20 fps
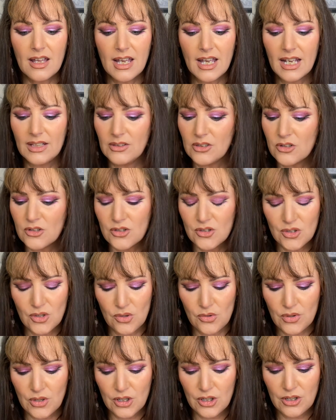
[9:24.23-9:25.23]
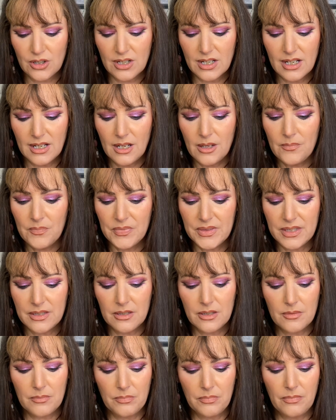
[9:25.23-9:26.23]
And they're so good.
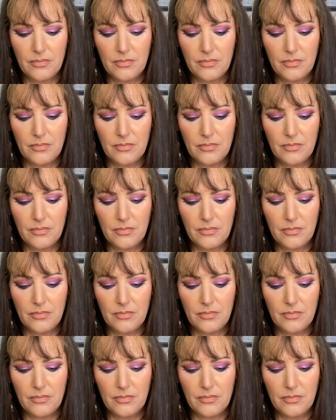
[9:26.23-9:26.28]
The